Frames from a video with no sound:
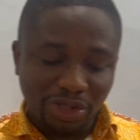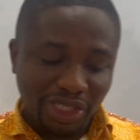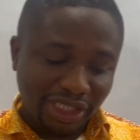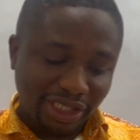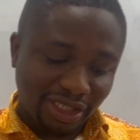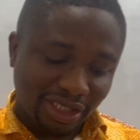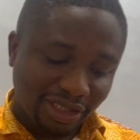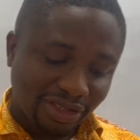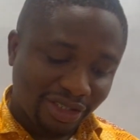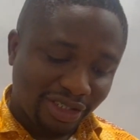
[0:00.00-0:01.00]
pulsation.
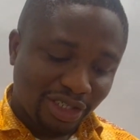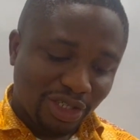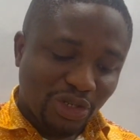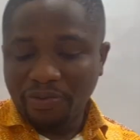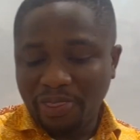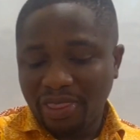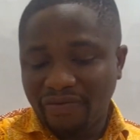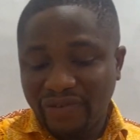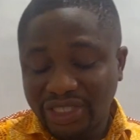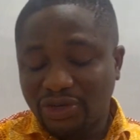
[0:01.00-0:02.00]
So,
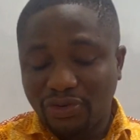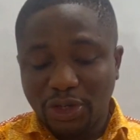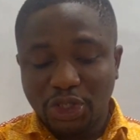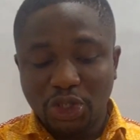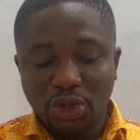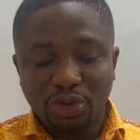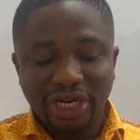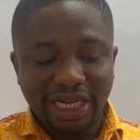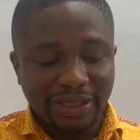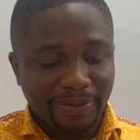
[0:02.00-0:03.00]
first of all, you should
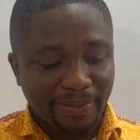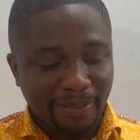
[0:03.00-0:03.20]
know that